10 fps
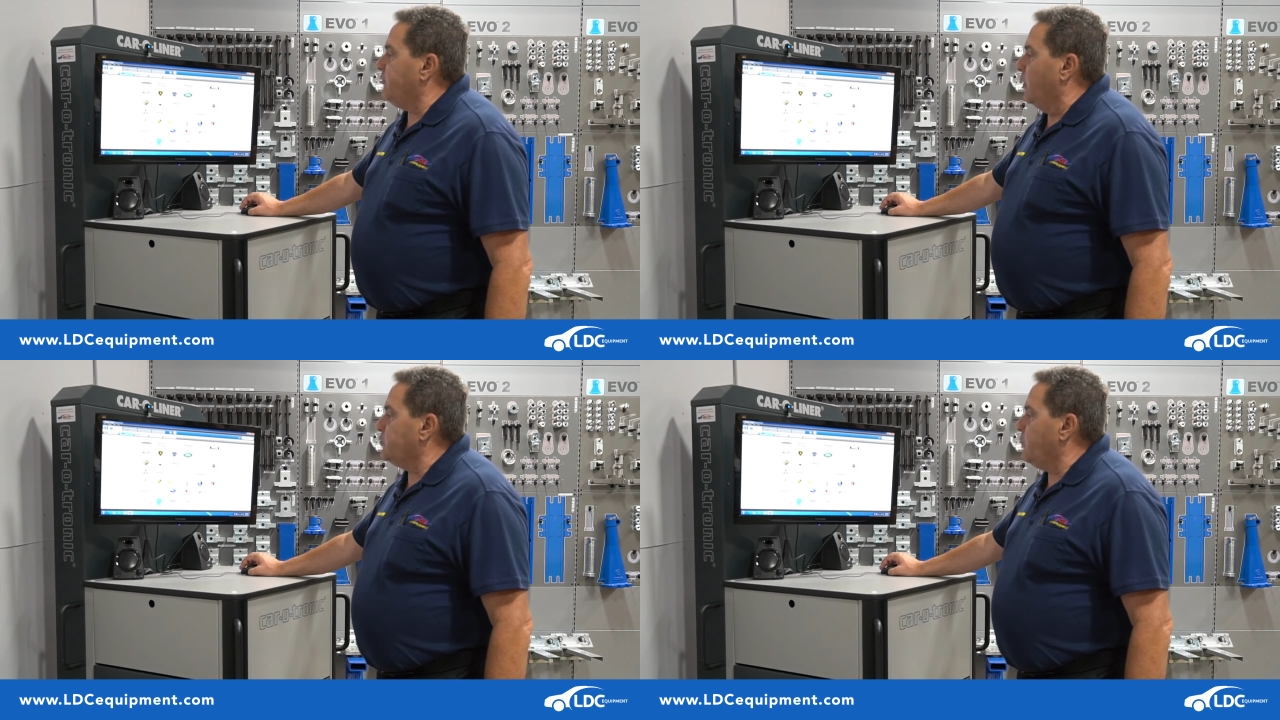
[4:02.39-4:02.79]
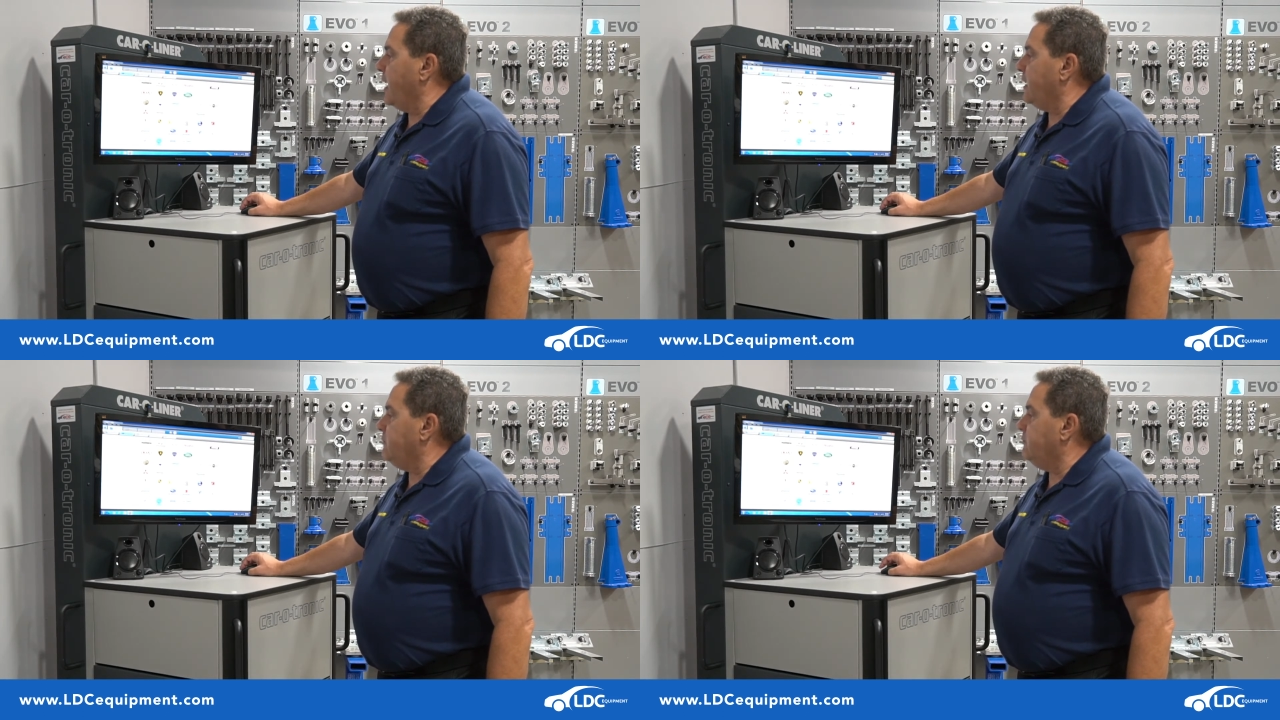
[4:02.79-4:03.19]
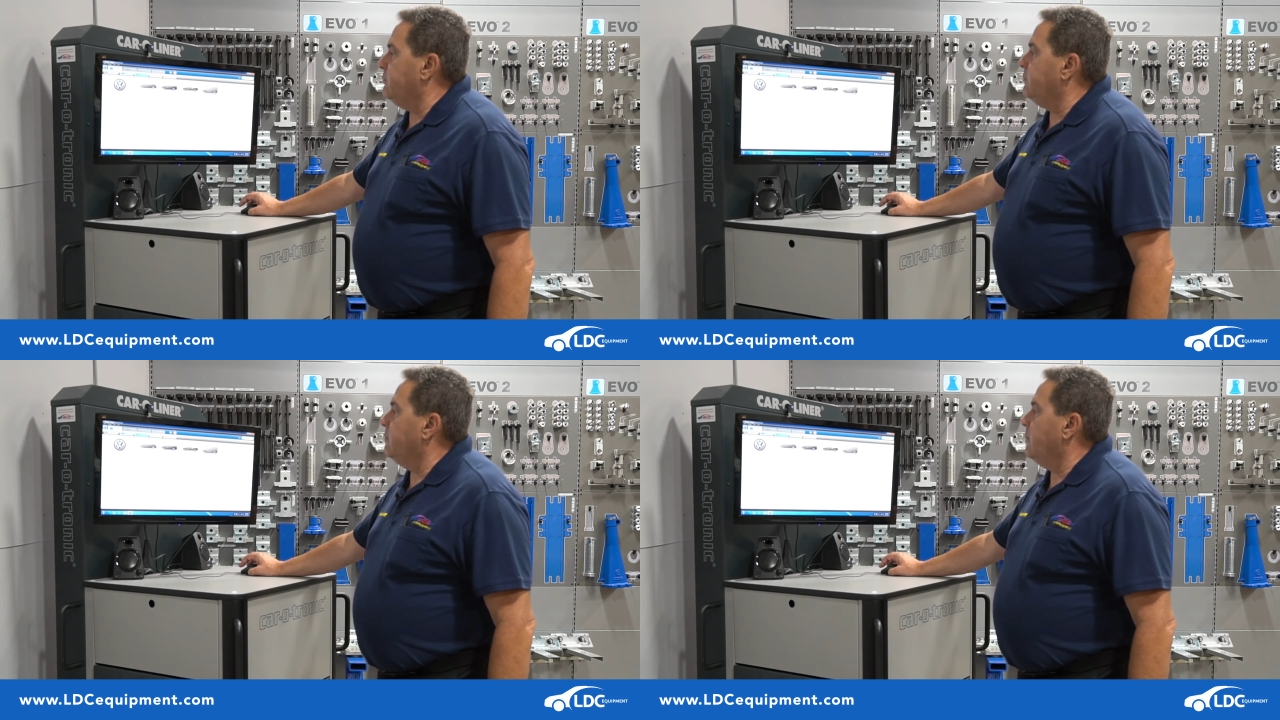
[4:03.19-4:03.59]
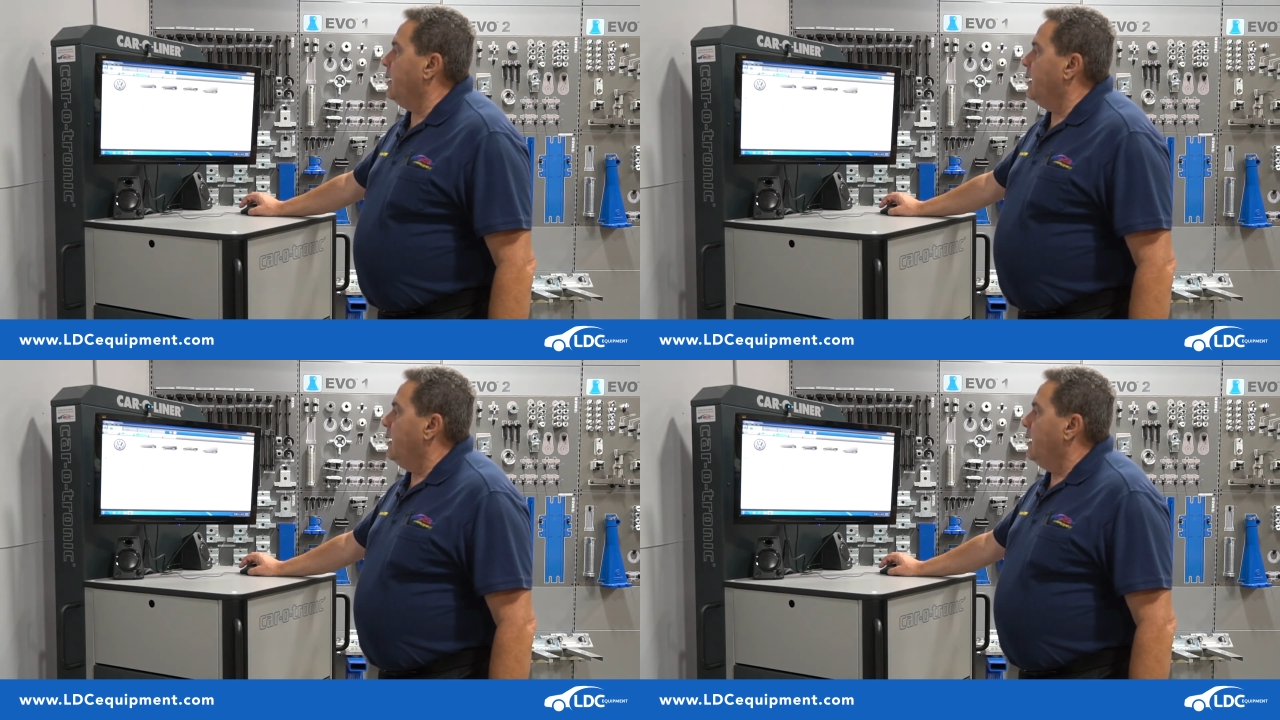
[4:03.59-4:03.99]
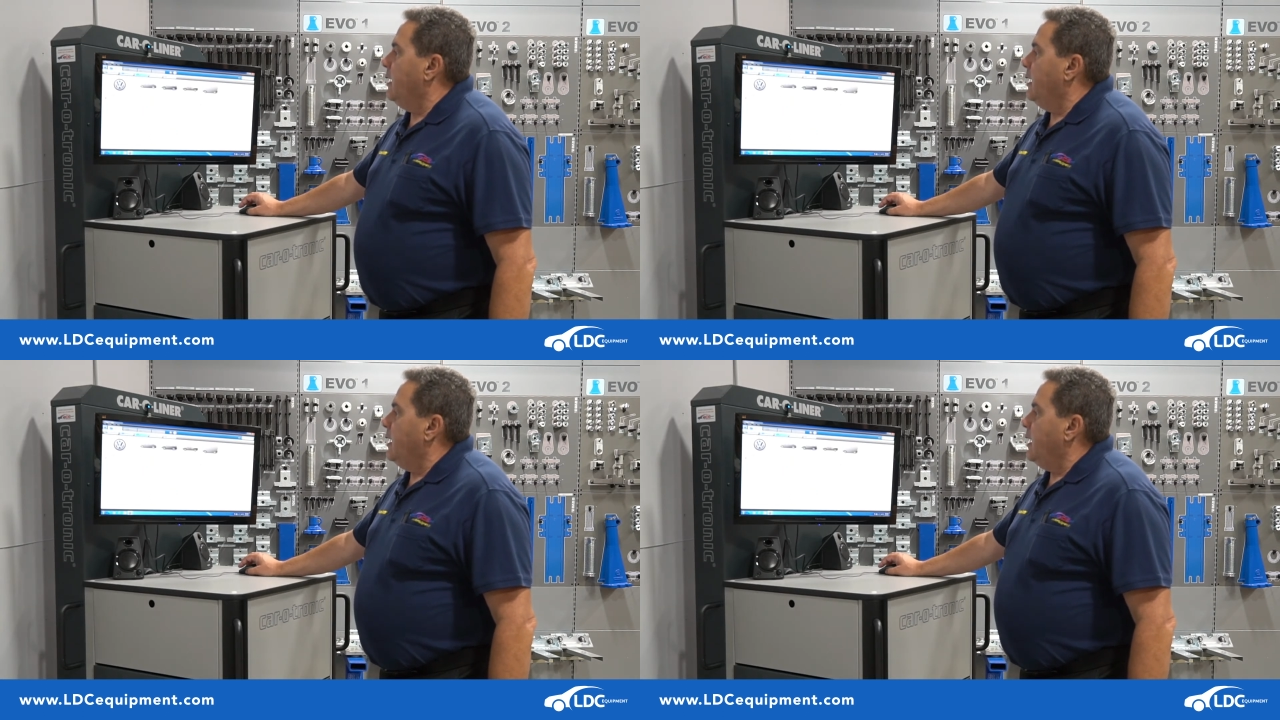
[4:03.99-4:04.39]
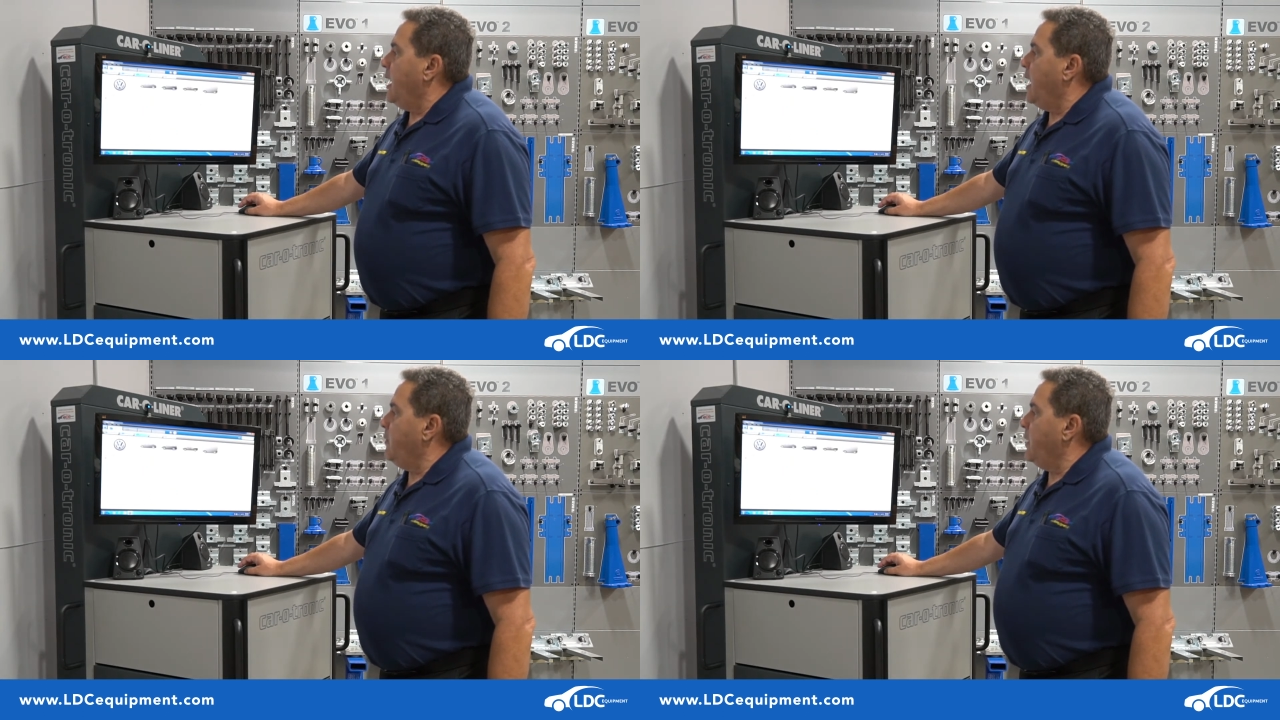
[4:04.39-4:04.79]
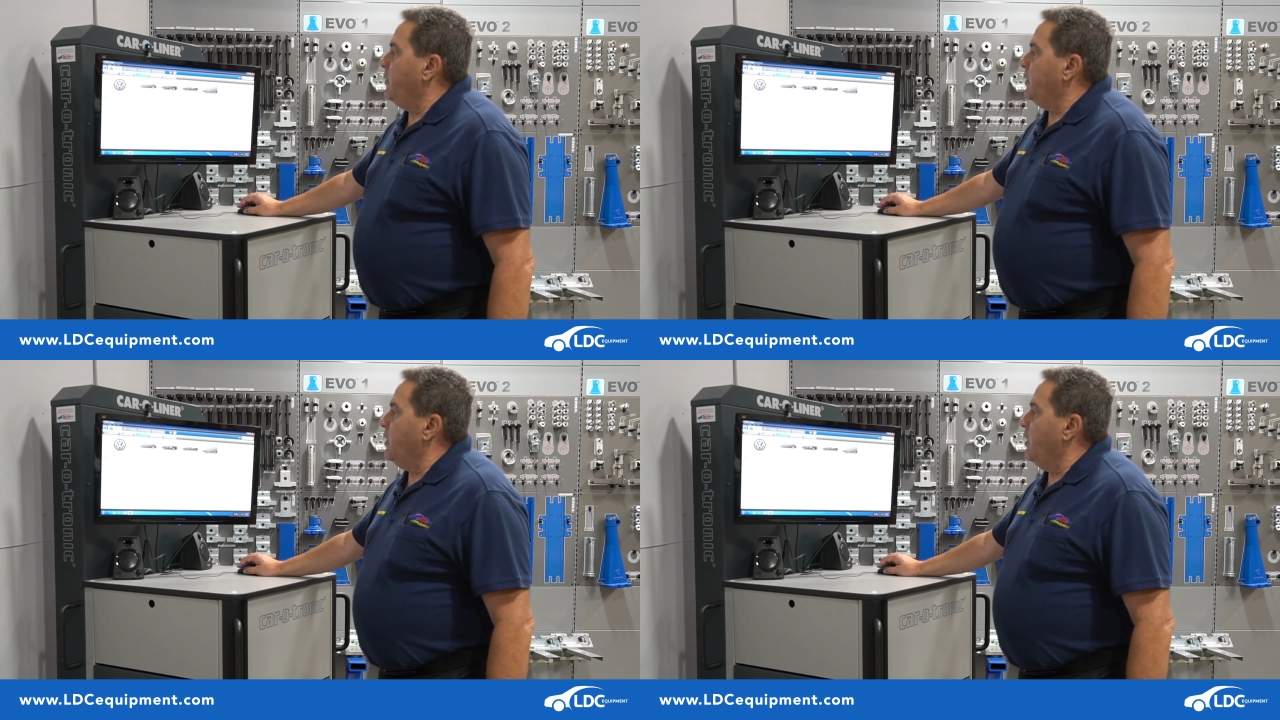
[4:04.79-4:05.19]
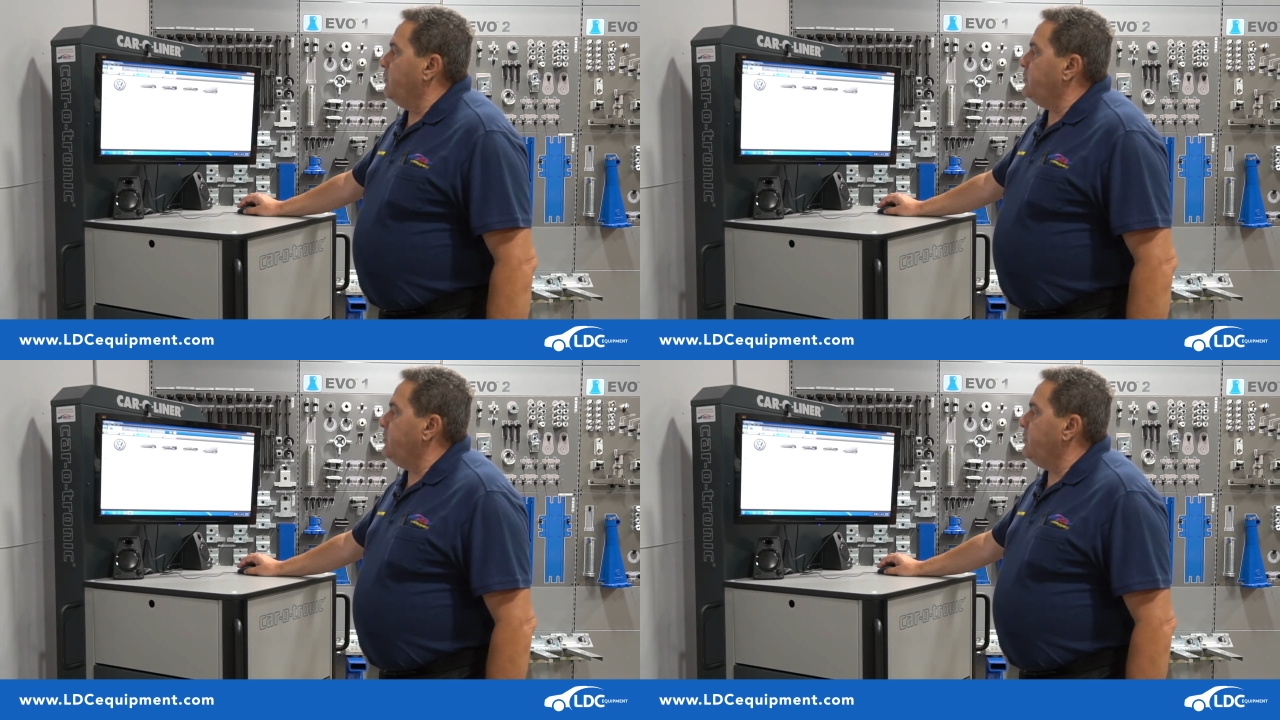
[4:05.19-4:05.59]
Volkswagen, and we would go to